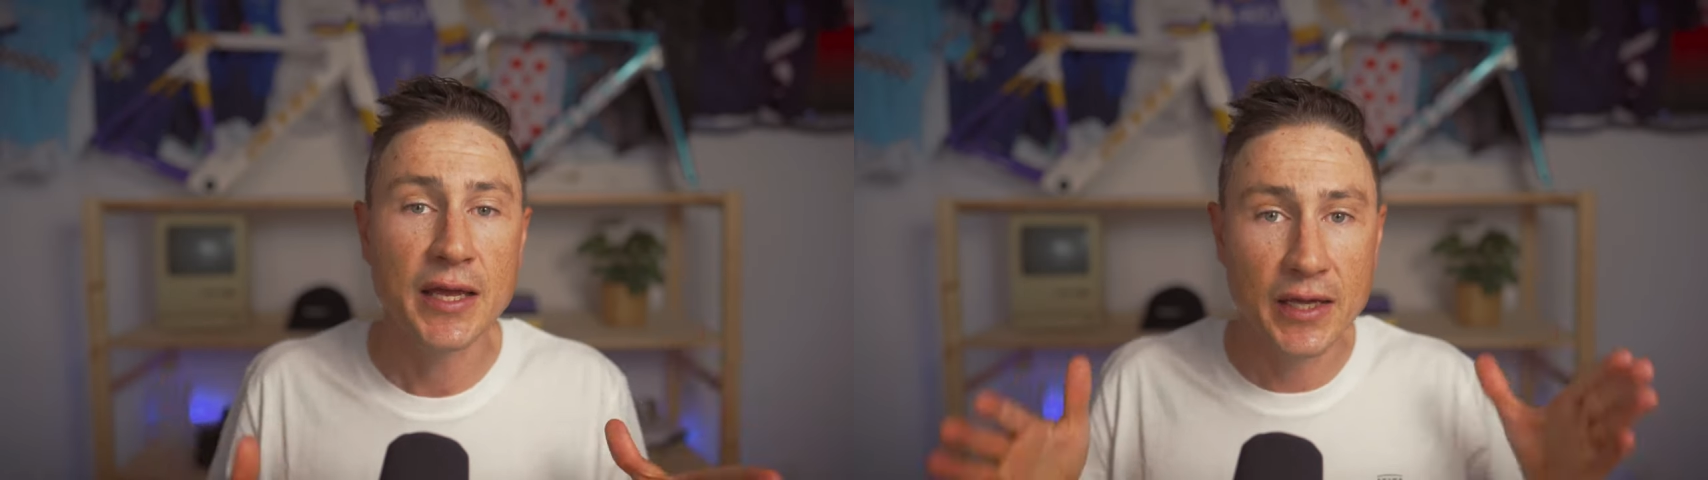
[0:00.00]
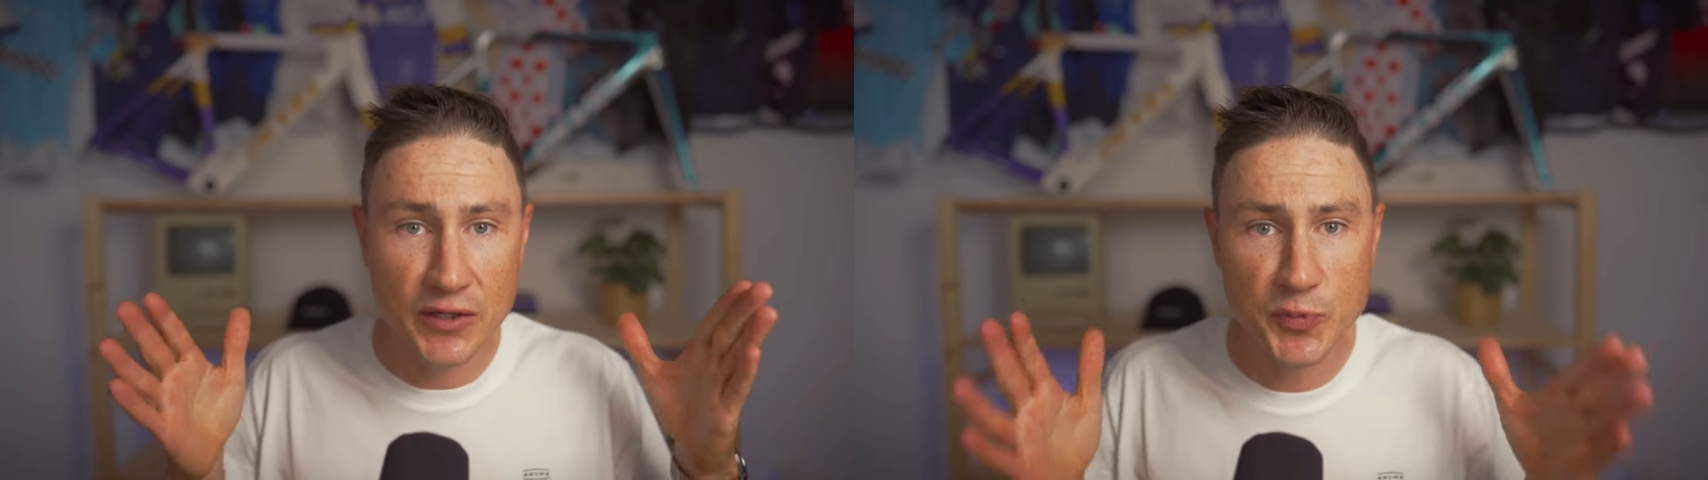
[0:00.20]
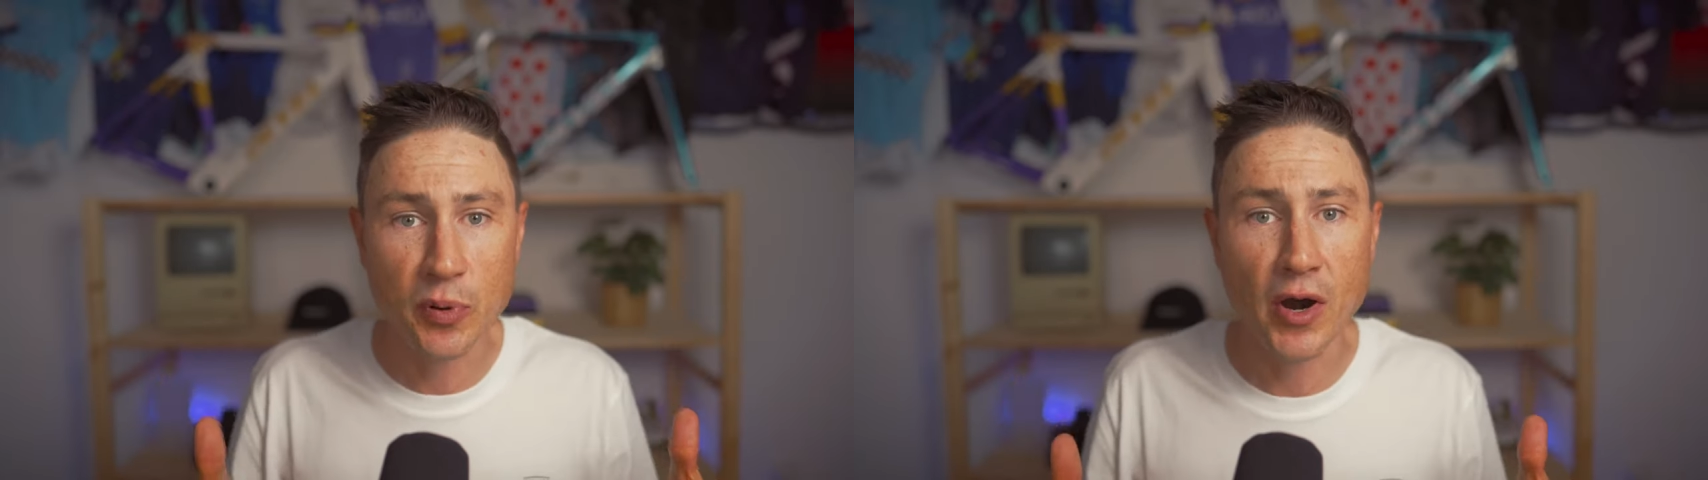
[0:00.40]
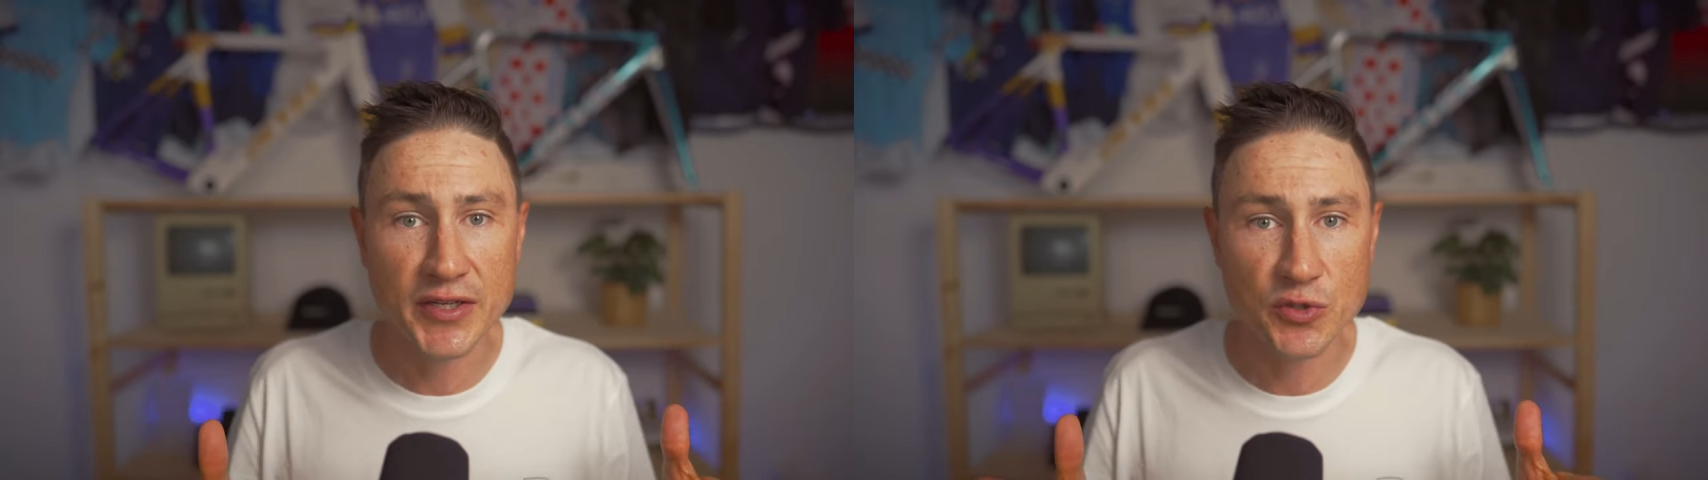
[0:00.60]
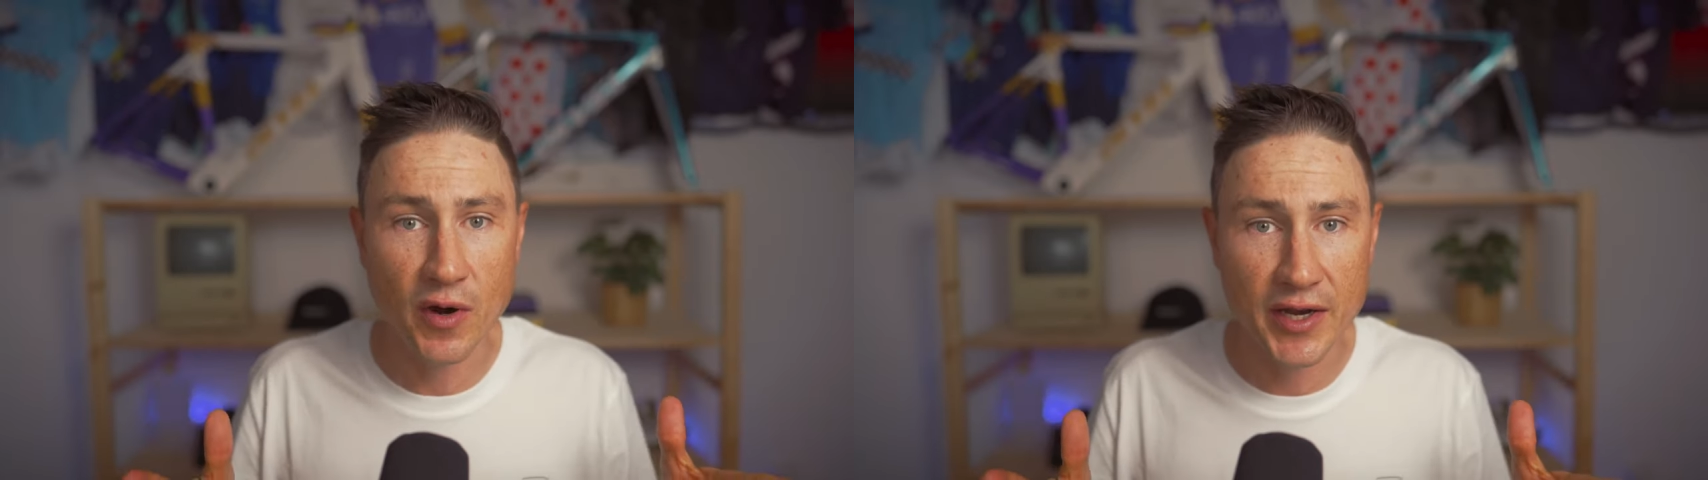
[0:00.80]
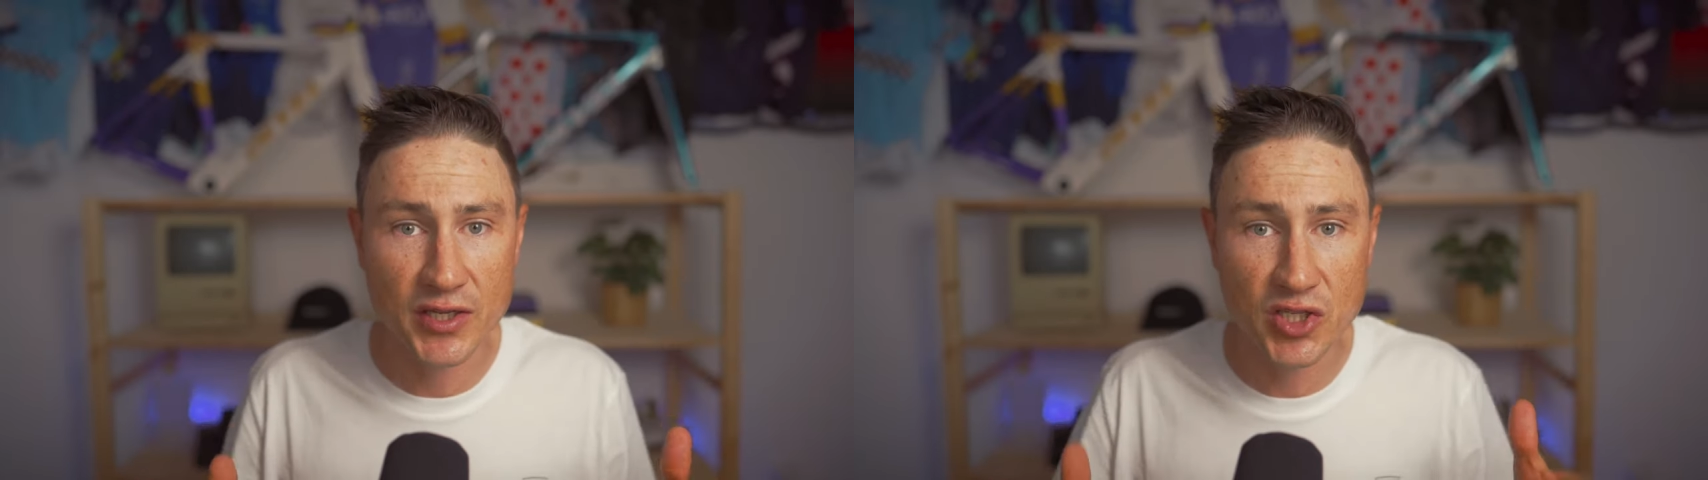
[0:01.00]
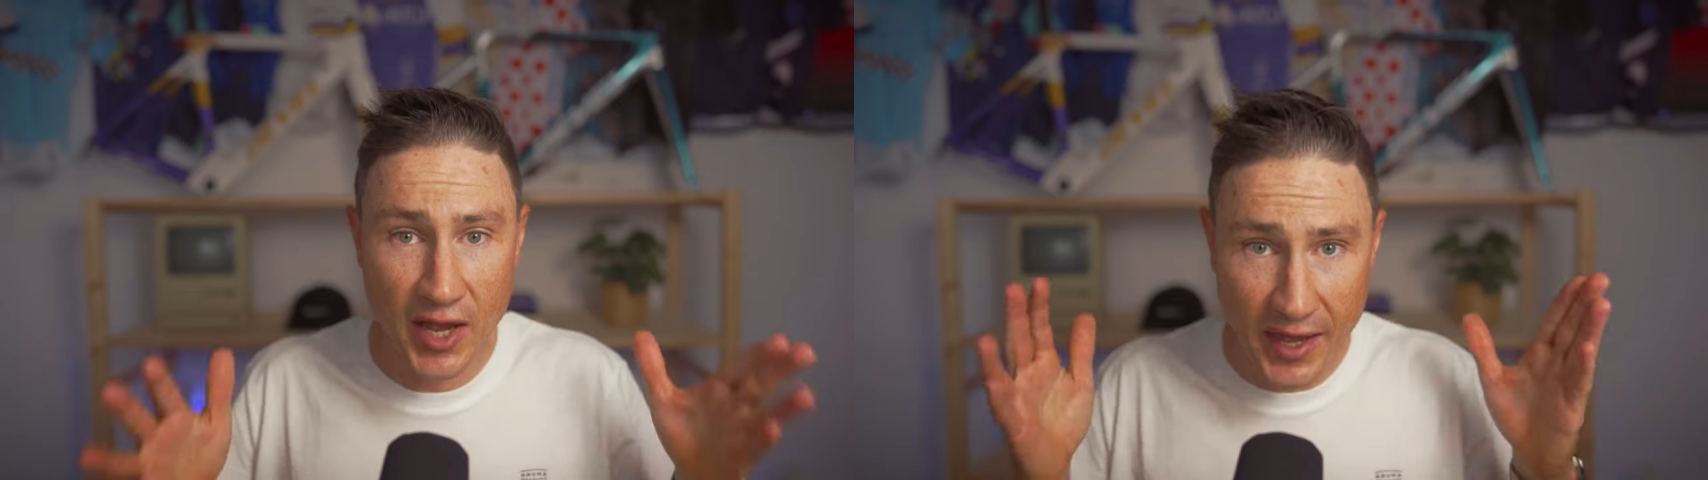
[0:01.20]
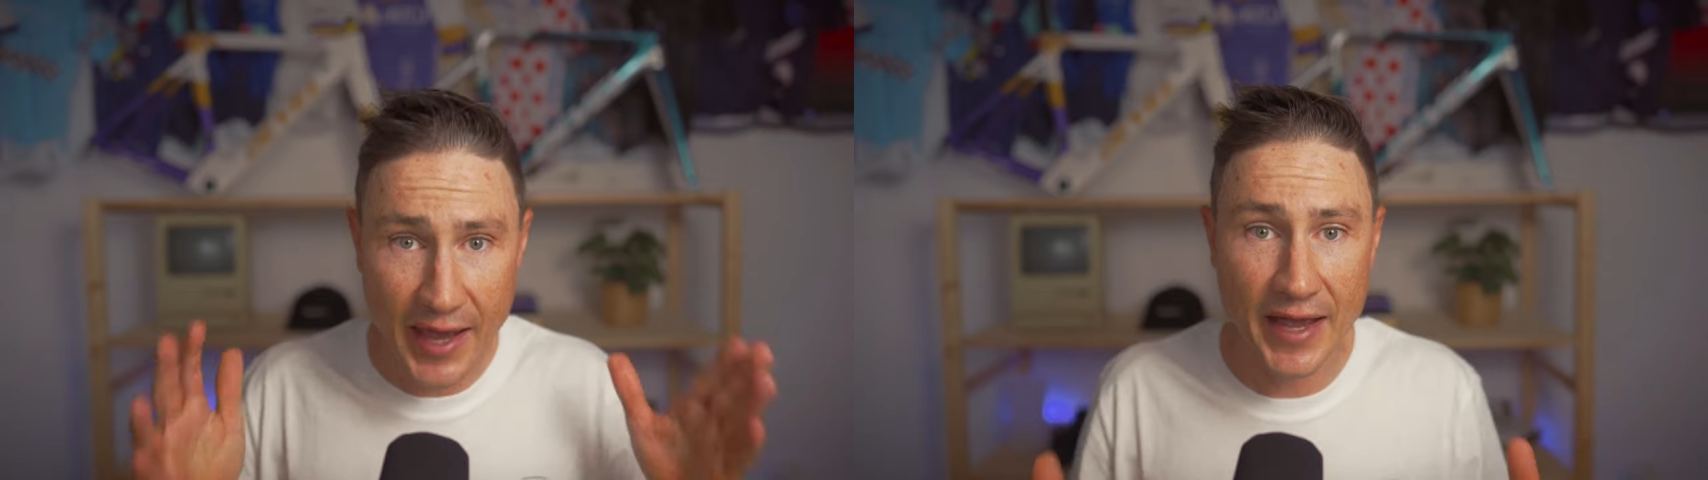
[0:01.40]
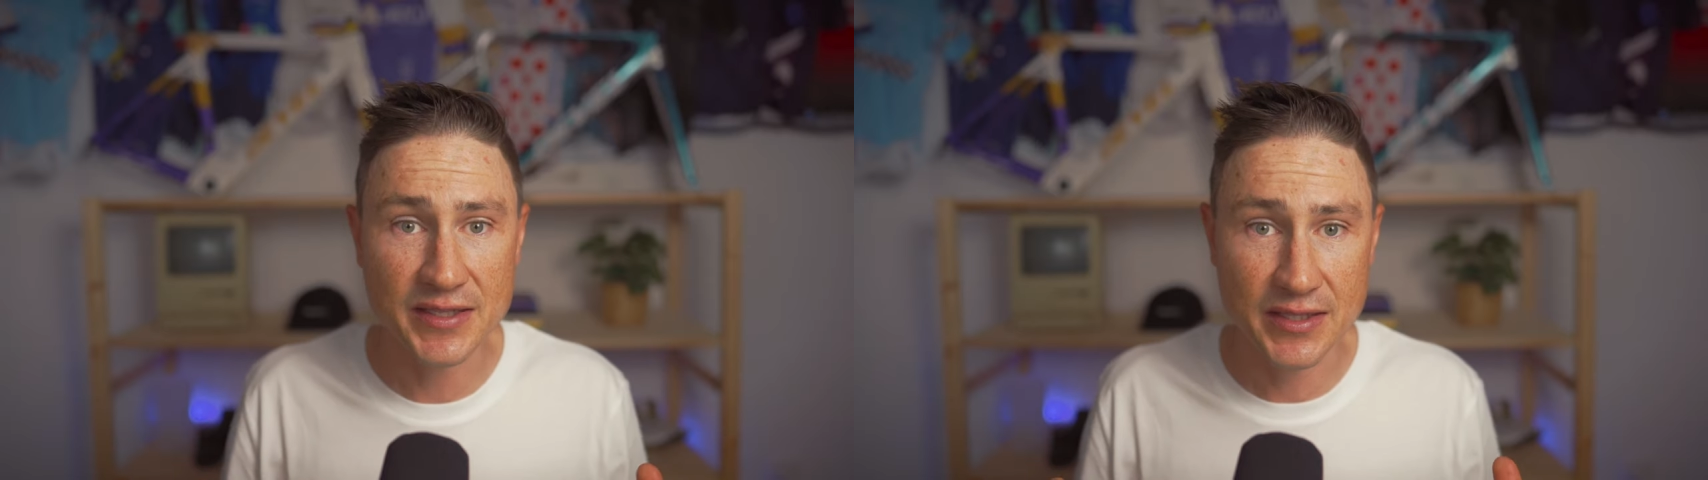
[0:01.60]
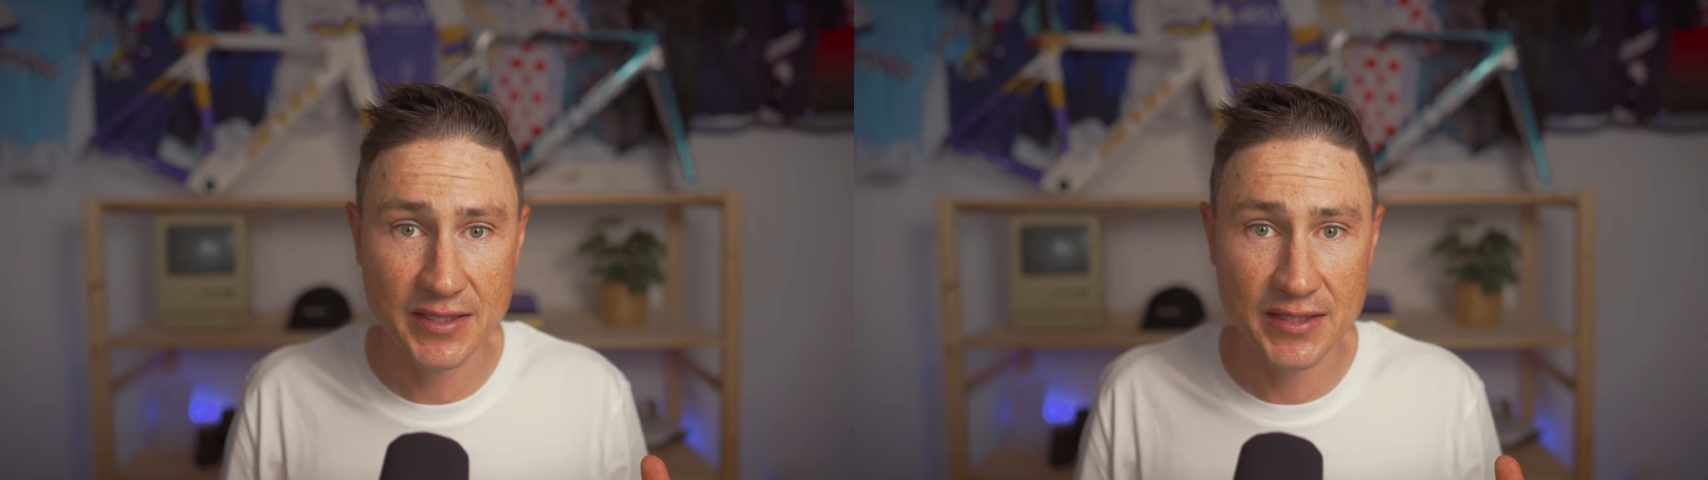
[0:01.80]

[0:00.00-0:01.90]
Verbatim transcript: in its price range range as it